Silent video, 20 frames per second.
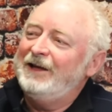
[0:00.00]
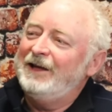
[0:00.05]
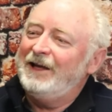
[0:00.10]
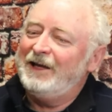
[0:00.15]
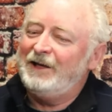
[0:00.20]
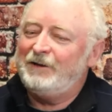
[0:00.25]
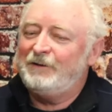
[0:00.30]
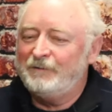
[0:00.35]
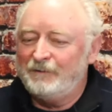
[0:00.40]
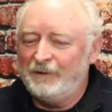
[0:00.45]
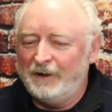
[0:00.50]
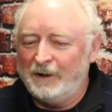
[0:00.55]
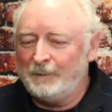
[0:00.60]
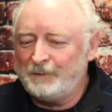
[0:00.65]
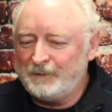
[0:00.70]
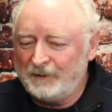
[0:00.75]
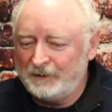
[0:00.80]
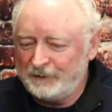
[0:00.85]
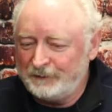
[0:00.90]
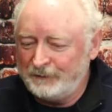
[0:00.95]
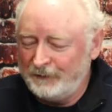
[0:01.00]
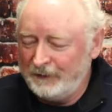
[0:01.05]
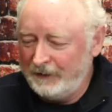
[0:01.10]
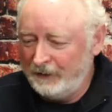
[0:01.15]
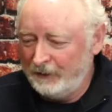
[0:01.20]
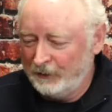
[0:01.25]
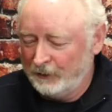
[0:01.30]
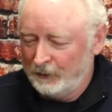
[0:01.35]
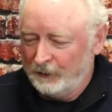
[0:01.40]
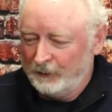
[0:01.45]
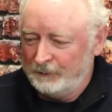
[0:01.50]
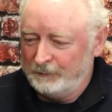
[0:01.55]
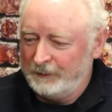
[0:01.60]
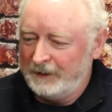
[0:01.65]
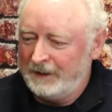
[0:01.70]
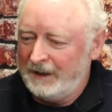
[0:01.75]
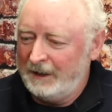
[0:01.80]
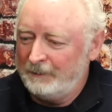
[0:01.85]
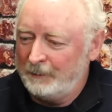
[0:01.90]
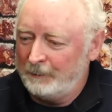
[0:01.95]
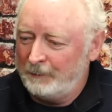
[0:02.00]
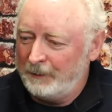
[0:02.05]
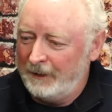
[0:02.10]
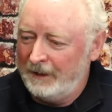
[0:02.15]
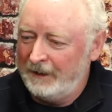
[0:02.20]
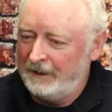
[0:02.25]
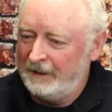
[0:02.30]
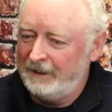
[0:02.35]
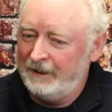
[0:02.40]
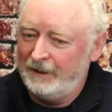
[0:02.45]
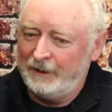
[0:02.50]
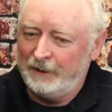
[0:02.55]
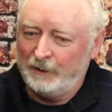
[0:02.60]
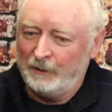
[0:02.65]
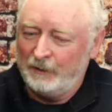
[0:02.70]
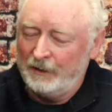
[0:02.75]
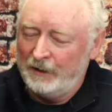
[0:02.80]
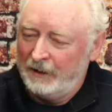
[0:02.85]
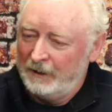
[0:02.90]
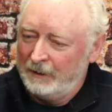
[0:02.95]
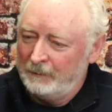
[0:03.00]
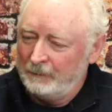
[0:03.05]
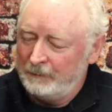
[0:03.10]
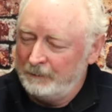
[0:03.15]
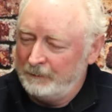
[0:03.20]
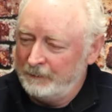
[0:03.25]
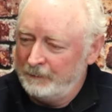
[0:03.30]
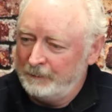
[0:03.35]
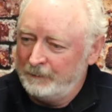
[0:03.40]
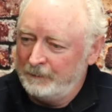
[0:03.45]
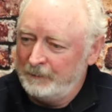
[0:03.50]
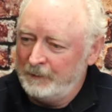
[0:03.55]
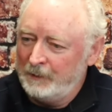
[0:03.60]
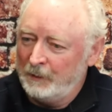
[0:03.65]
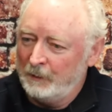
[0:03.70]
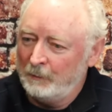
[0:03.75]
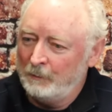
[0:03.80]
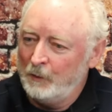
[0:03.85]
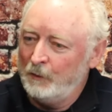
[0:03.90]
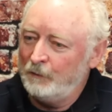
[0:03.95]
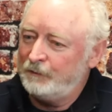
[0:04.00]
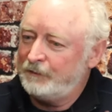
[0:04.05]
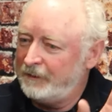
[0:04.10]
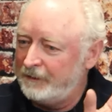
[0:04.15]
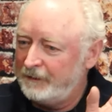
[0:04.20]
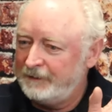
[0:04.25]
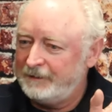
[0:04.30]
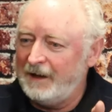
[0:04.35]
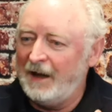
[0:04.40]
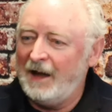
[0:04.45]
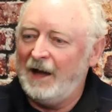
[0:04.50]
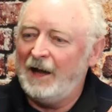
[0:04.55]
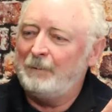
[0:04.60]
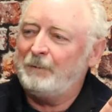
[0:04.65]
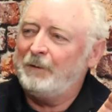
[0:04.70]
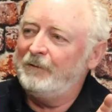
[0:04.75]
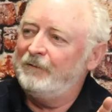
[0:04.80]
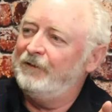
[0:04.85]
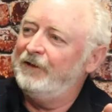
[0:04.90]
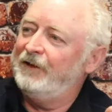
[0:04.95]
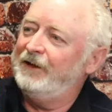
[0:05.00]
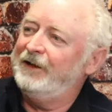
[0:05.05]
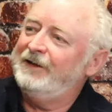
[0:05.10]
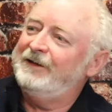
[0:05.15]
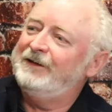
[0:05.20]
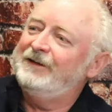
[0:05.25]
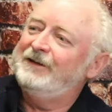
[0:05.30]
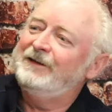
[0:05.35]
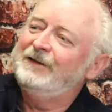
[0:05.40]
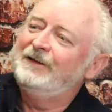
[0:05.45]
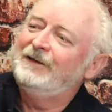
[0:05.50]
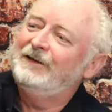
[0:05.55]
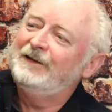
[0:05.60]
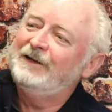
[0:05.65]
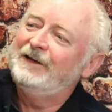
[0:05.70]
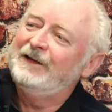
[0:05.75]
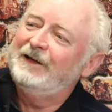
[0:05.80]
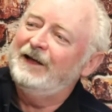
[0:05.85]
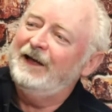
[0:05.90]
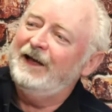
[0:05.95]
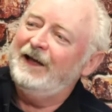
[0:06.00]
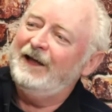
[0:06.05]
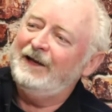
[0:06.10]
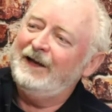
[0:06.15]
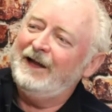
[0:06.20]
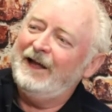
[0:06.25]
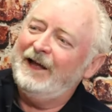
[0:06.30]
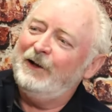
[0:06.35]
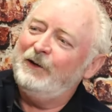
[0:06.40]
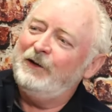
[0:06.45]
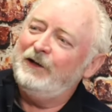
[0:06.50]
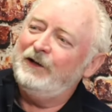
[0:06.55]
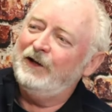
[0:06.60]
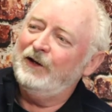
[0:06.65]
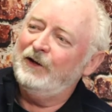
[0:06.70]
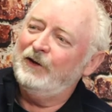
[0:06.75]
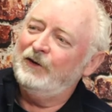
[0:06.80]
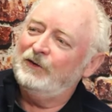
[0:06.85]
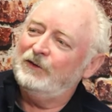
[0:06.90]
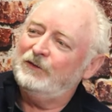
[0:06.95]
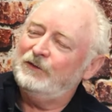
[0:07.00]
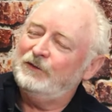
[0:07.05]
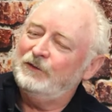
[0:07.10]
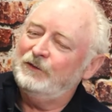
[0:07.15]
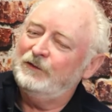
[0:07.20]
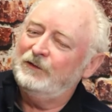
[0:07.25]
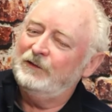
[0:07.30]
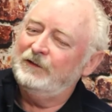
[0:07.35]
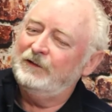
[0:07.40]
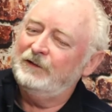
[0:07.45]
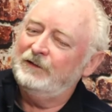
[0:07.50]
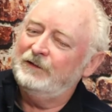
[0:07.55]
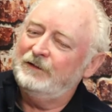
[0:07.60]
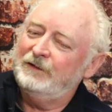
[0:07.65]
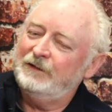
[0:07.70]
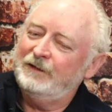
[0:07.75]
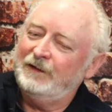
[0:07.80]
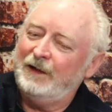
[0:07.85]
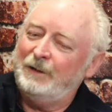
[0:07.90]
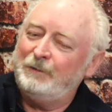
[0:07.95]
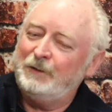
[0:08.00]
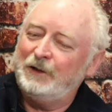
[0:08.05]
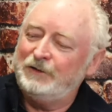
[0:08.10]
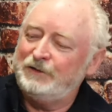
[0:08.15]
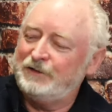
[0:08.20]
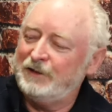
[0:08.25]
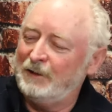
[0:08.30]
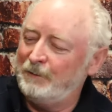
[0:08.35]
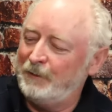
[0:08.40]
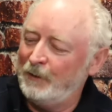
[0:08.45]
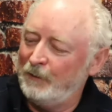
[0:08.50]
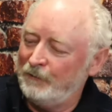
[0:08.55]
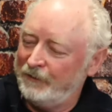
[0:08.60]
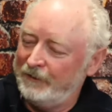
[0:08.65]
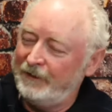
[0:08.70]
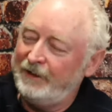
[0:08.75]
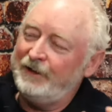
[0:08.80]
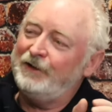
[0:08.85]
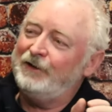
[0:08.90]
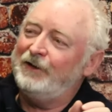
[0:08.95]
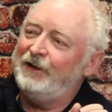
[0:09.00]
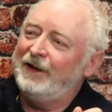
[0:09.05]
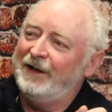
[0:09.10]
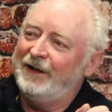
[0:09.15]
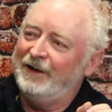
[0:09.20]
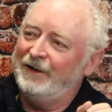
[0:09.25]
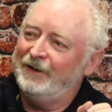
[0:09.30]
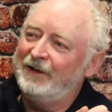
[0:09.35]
he developed this field, became a pioneer, you know, moved to the top of it, and now he goes. I'm going to jump over here now. Uh,